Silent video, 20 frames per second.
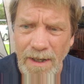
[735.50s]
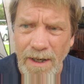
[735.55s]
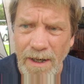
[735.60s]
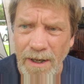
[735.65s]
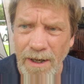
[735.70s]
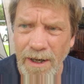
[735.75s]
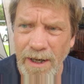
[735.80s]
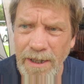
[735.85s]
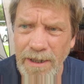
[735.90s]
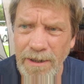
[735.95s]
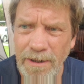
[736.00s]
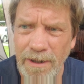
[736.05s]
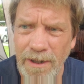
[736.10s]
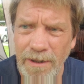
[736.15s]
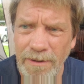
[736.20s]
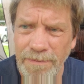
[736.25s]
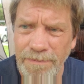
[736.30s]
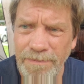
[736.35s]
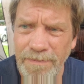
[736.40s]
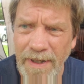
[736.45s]
All right,
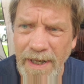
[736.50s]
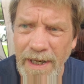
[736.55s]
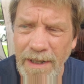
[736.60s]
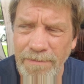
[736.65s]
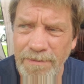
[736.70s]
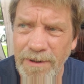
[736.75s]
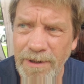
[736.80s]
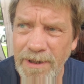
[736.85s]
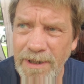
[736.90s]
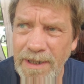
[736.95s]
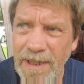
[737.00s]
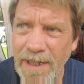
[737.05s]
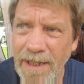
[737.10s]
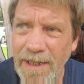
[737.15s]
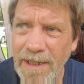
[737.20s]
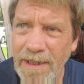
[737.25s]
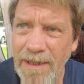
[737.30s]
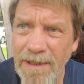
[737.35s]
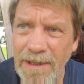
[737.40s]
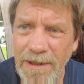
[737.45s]
y'all, have a good
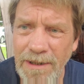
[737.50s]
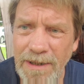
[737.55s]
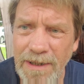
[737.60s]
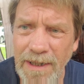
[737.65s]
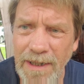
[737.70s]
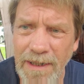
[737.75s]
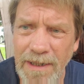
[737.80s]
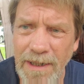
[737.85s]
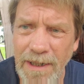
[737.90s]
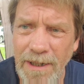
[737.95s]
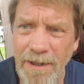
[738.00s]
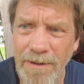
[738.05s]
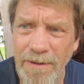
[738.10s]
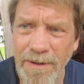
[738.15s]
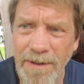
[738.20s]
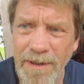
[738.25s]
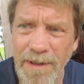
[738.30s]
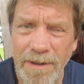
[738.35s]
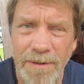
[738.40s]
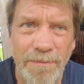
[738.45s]
day. You take care,
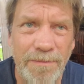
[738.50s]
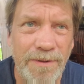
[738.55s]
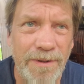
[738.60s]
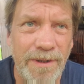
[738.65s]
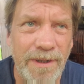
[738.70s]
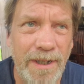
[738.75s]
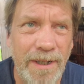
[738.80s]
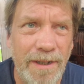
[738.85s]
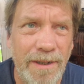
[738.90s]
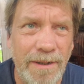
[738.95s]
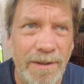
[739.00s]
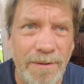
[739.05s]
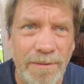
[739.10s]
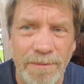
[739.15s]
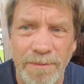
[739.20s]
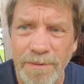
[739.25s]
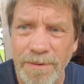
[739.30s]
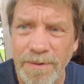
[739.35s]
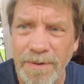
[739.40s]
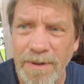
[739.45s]
and we'll
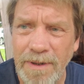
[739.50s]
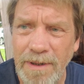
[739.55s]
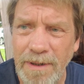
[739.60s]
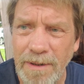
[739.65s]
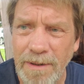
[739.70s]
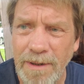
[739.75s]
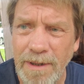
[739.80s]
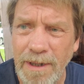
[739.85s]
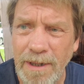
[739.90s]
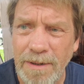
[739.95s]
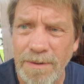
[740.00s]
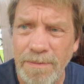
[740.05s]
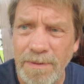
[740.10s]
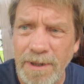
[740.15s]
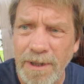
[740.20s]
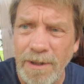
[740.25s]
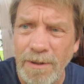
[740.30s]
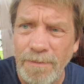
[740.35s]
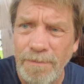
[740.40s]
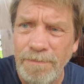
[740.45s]
see you in the next
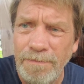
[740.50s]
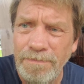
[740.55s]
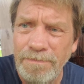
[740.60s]
video.